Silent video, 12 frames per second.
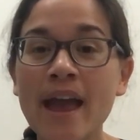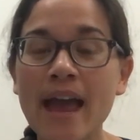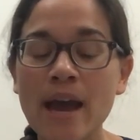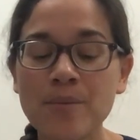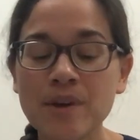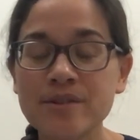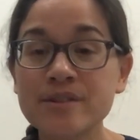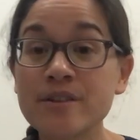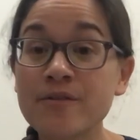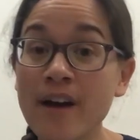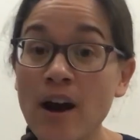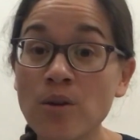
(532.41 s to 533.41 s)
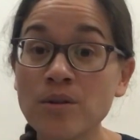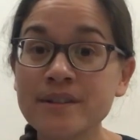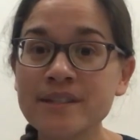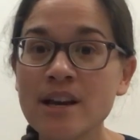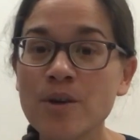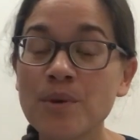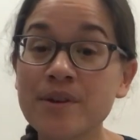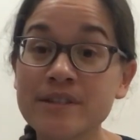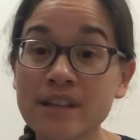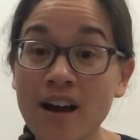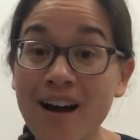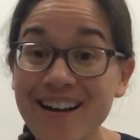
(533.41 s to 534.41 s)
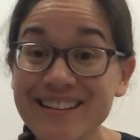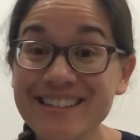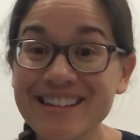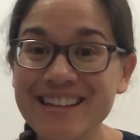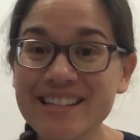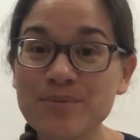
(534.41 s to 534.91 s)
And we use the vowels, we use the consonants,